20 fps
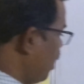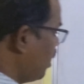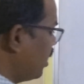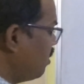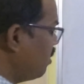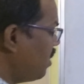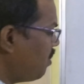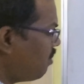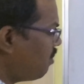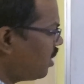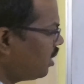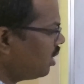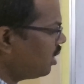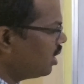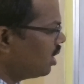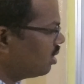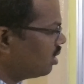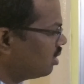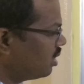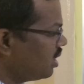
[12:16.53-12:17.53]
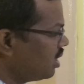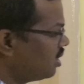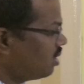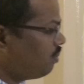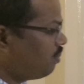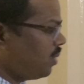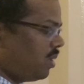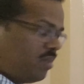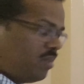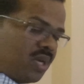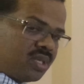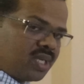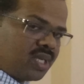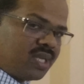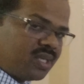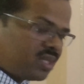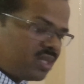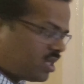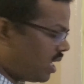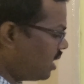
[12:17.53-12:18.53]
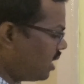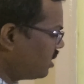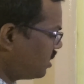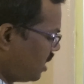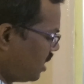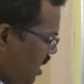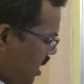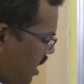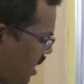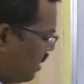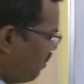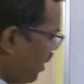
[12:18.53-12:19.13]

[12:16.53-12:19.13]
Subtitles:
Remember, in the previous instance it